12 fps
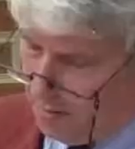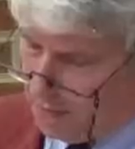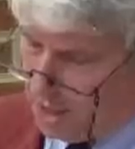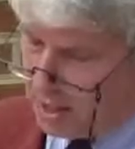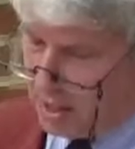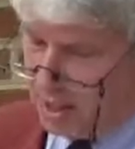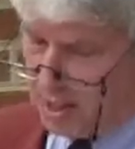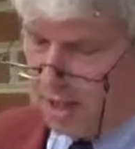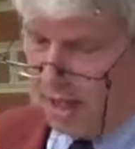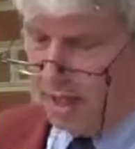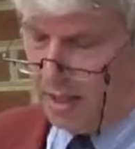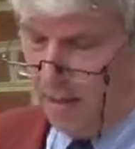But as I
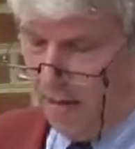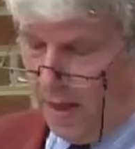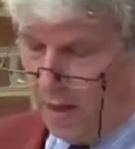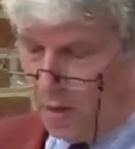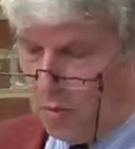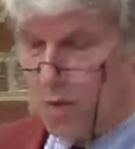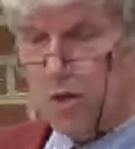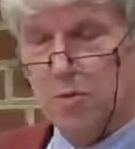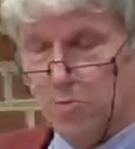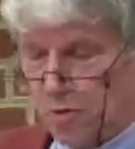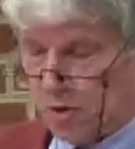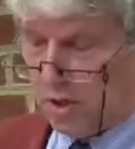said, the
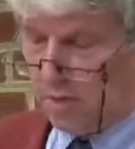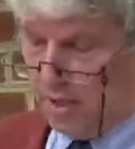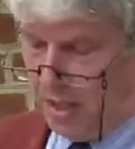words Muslim